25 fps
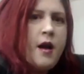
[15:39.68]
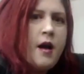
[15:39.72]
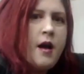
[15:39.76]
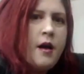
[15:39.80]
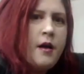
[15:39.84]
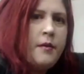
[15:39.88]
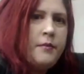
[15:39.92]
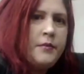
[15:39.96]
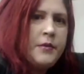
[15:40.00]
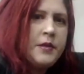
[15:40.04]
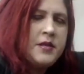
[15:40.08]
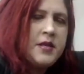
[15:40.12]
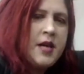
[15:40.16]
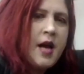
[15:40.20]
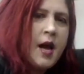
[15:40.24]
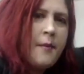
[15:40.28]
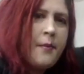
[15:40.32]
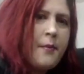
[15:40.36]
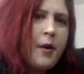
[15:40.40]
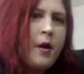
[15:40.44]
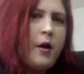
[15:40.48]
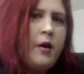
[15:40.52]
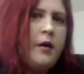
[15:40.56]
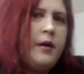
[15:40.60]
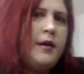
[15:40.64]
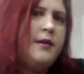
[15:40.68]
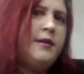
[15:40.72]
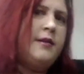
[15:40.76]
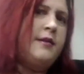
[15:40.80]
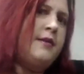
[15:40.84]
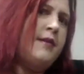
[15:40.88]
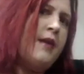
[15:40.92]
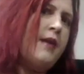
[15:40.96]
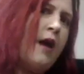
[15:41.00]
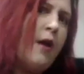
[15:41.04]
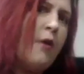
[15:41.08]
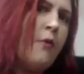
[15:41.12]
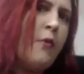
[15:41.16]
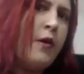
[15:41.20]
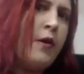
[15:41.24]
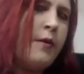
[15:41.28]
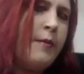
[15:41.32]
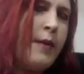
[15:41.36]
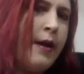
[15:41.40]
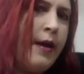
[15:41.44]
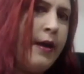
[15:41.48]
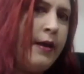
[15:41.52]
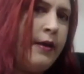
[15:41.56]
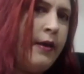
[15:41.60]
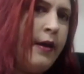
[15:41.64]
the top part is one of
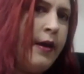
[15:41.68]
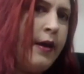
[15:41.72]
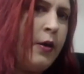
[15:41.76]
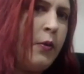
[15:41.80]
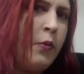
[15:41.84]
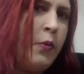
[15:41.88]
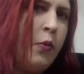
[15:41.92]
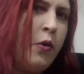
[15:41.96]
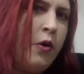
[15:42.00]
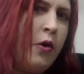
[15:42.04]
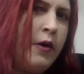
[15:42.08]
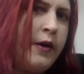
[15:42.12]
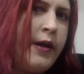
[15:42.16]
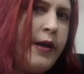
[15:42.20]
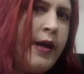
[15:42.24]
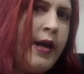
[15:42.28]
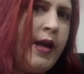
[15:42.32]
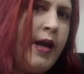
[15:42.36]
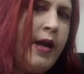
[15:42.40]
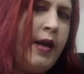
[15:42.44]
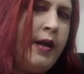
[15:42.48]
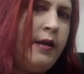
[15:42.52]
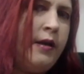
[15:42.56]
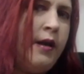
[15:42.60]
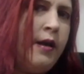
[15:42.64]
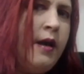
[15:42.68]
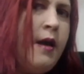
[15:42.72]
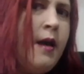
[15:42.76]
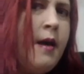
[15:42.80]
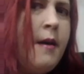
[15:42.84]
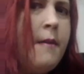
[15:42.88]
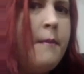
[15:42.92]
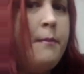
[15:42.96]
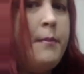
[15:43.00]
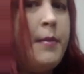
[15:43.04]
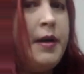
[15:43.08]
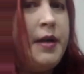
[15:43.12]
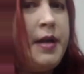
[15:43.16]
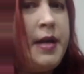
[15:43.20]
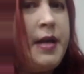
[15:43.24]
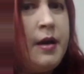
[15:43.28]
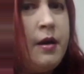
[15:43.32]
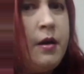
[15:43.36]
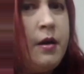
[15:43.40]
my like working money